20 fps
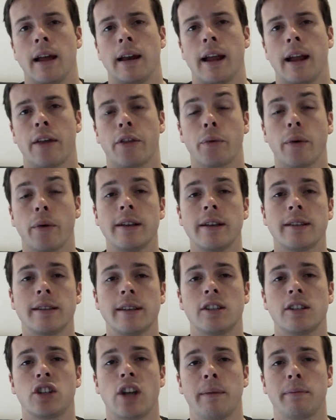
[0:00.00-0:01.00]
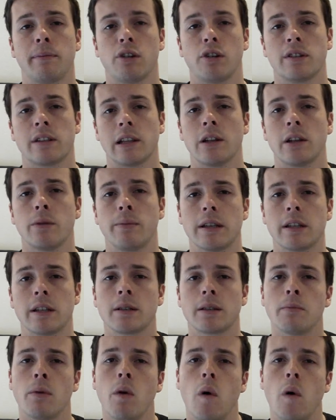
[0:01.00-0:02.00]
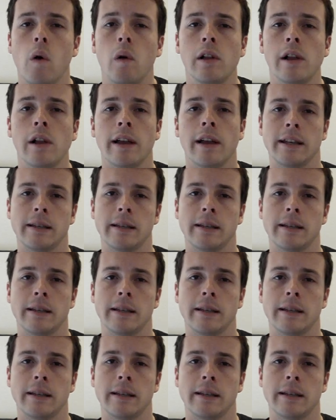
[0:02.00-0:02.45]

Now, the reason this chapter is a little bit small